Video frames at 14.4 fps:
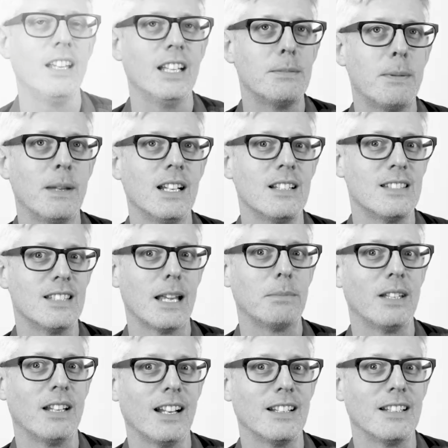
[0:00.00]
It's been
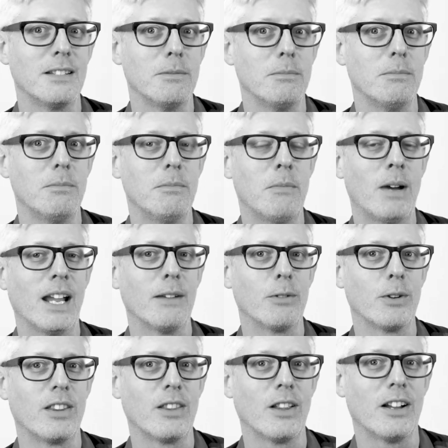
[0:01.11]
incepted into my
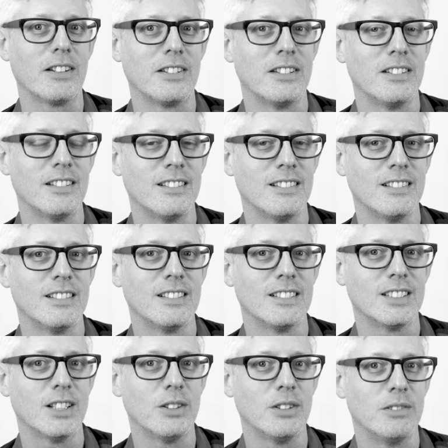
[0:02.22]
every thought.
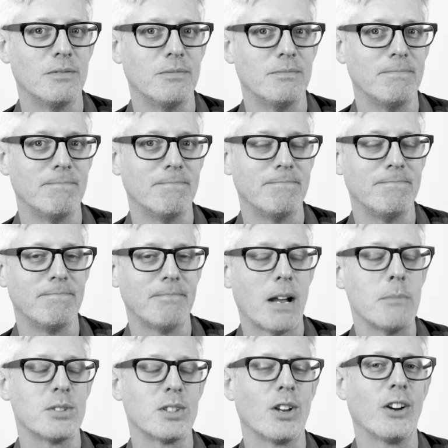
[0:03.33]
So
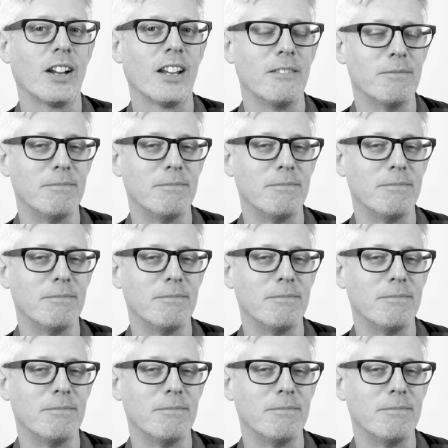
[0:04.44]
I'm sorry.